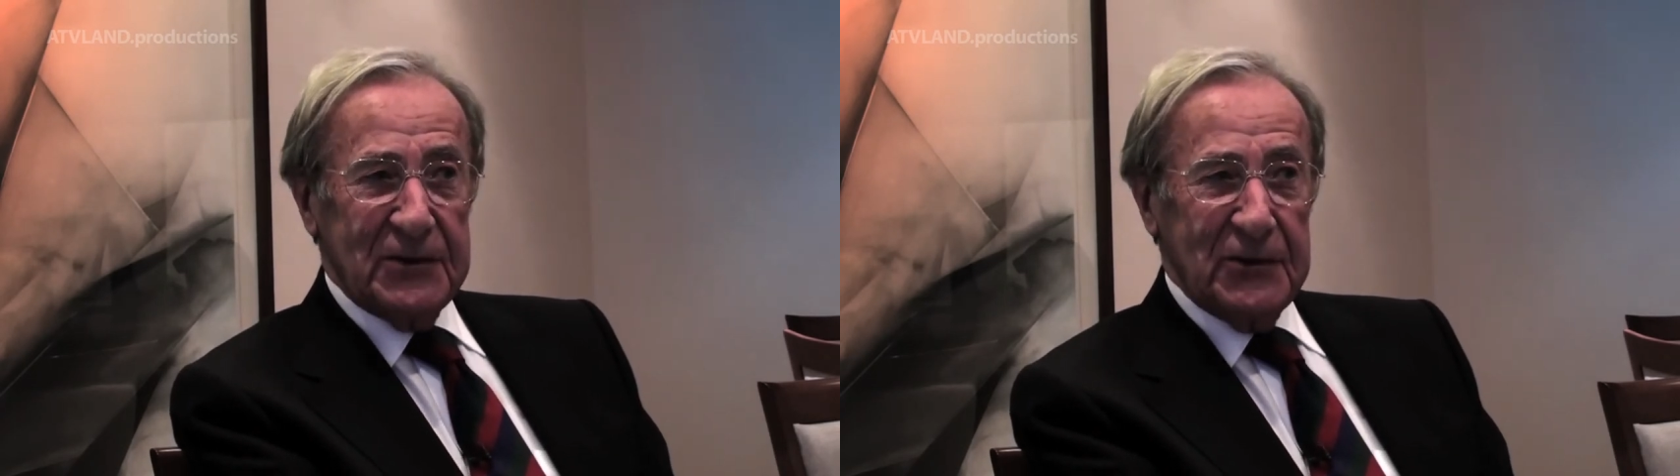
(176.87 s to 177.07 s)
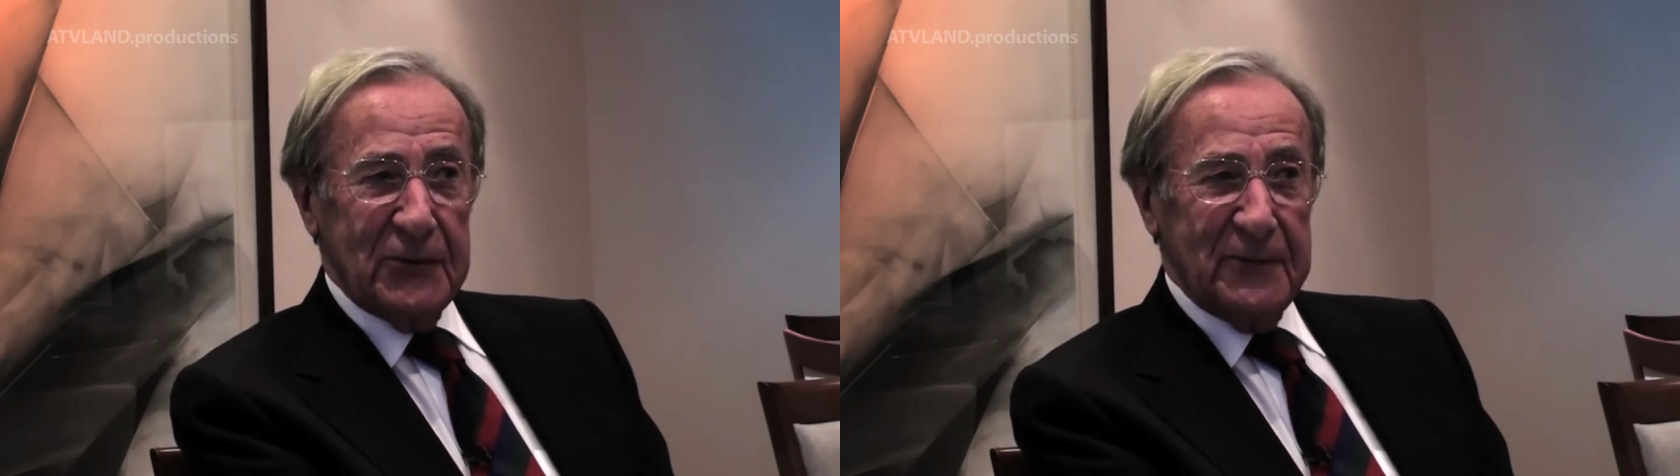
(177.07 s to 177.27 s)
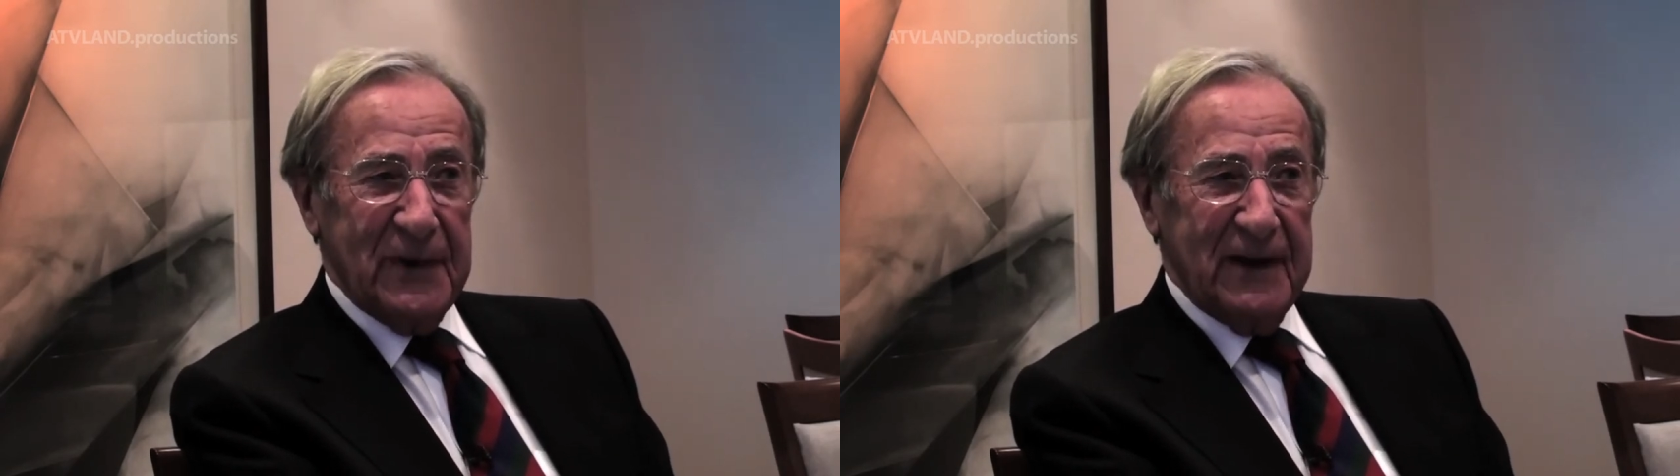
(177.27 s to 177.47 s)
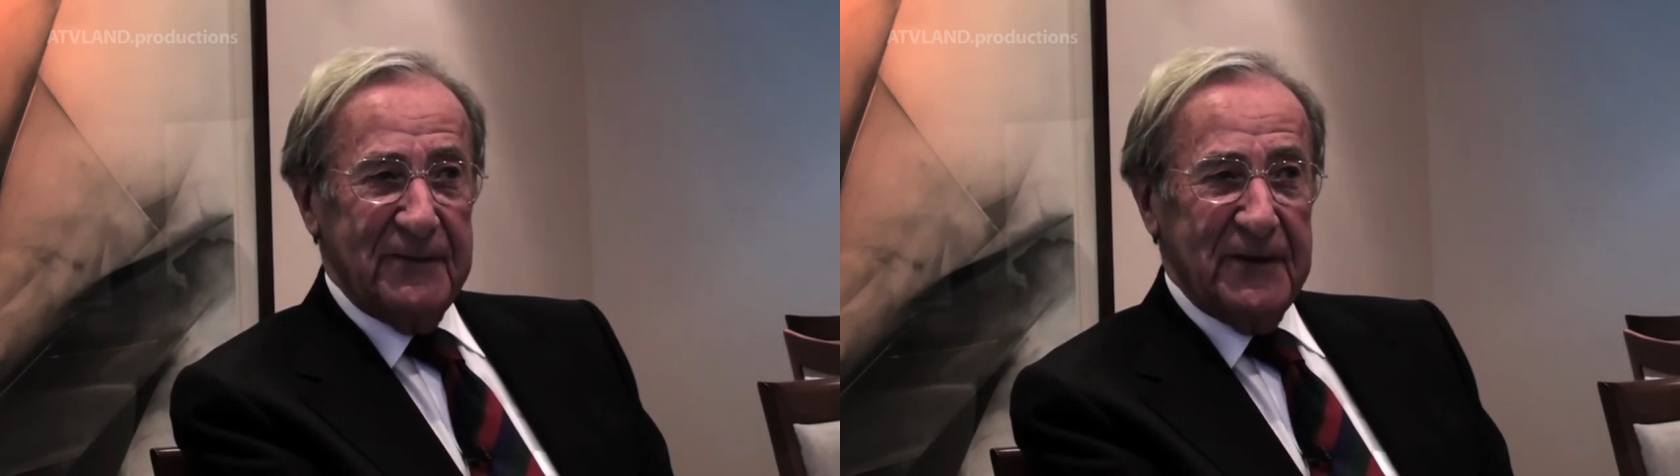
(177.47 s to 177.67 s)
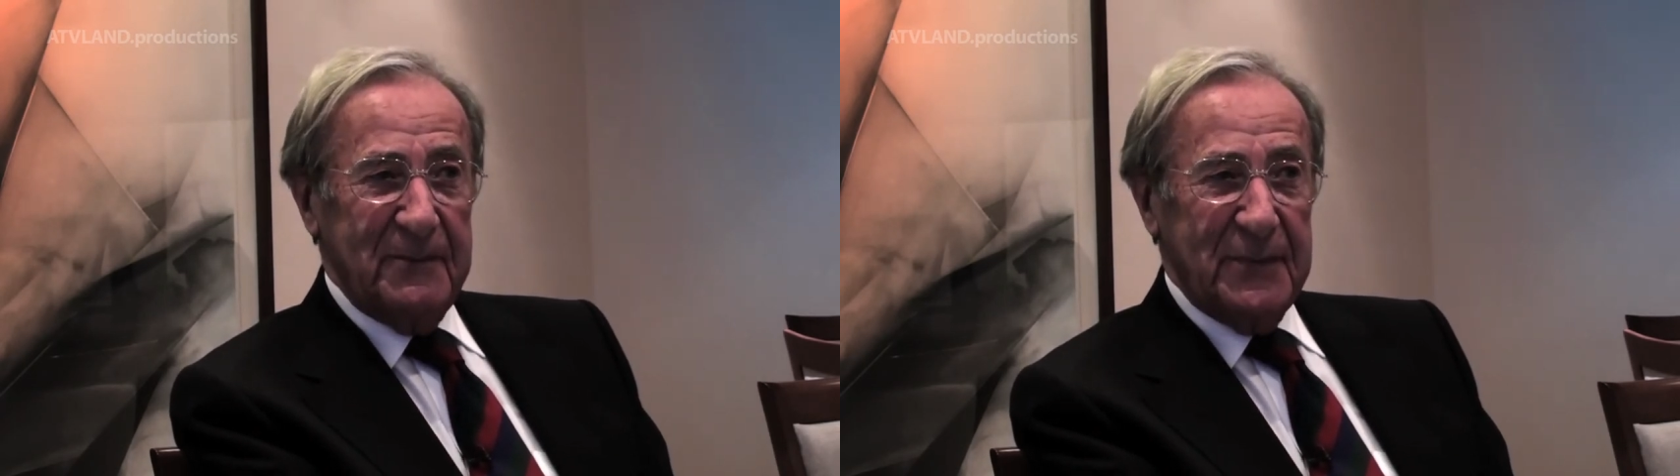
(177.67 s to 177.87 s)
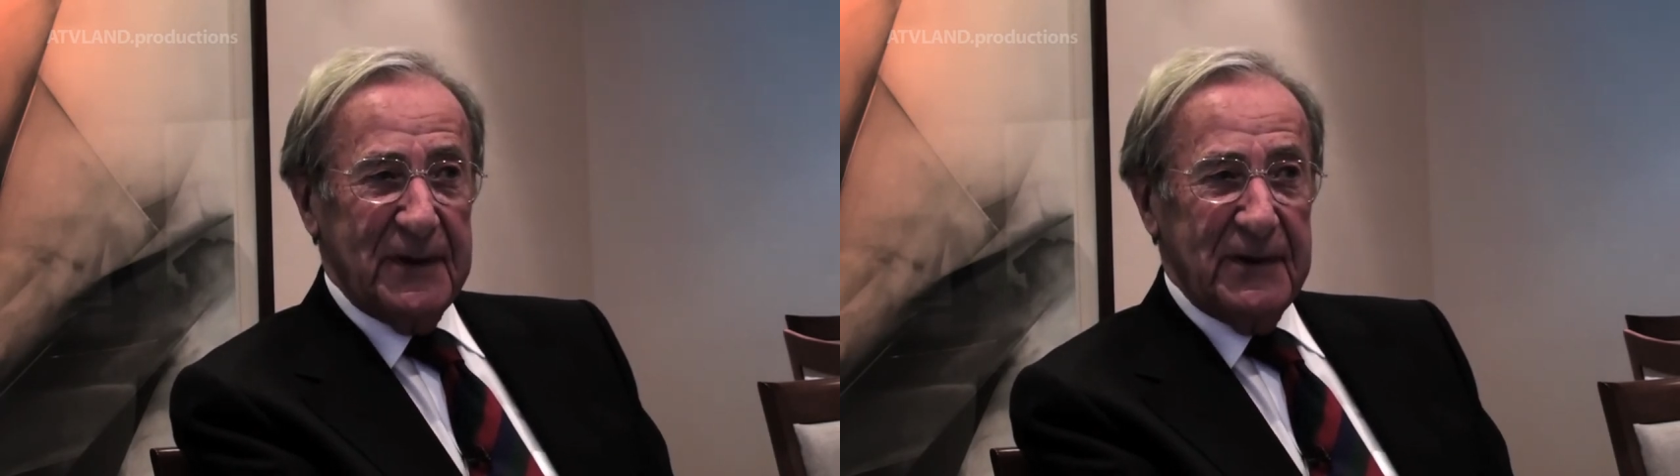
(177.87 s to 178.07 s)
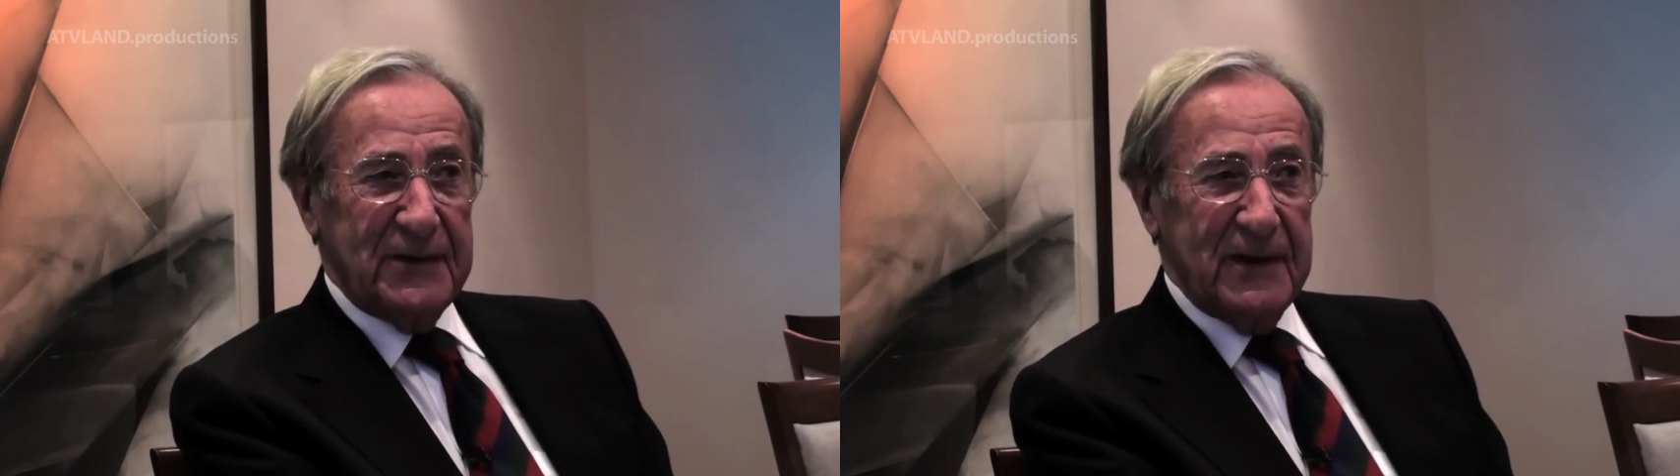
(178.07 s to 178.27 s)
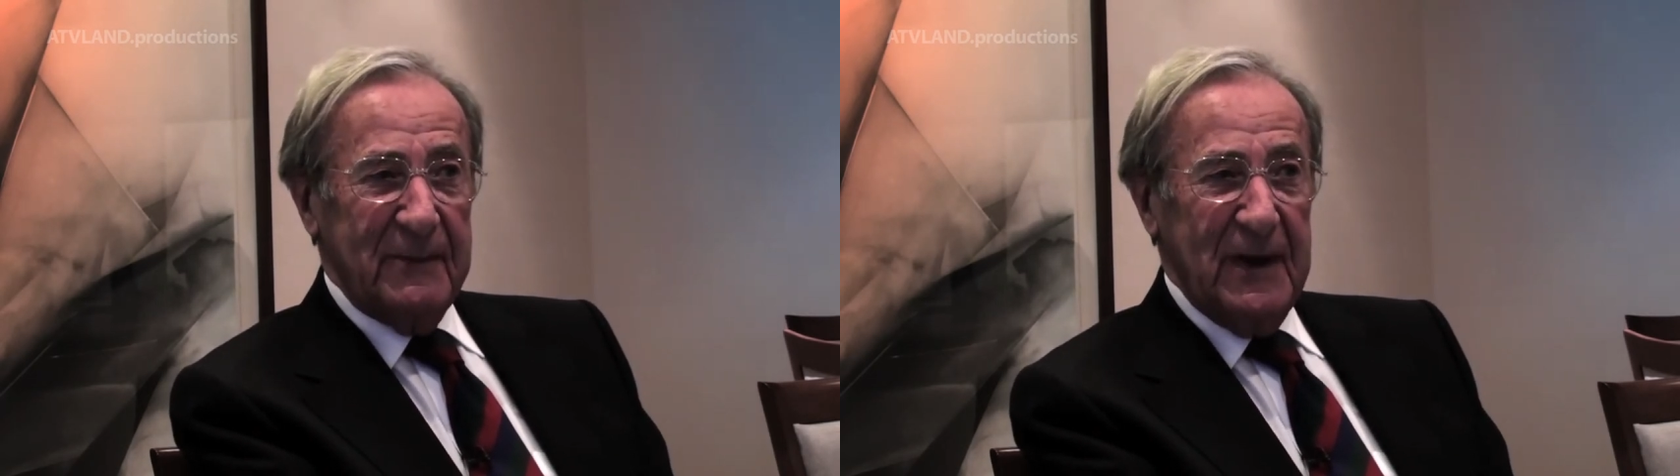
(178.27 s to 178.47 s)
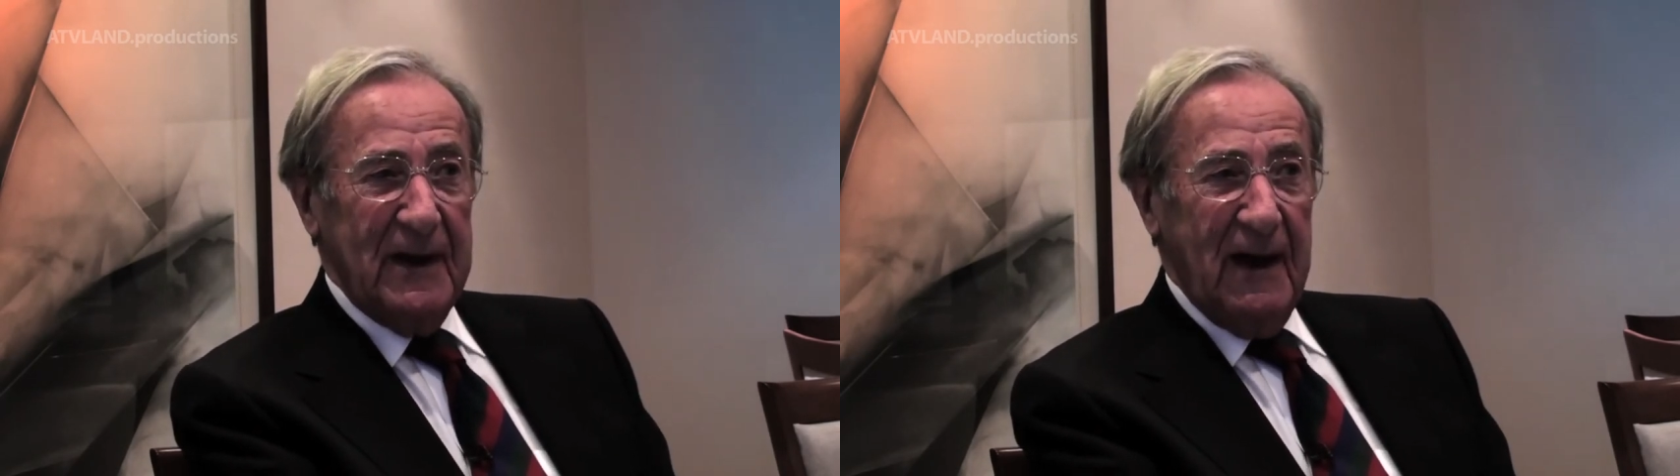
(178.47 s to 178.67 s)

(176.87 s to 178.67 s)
the Duke of Bedford, but um,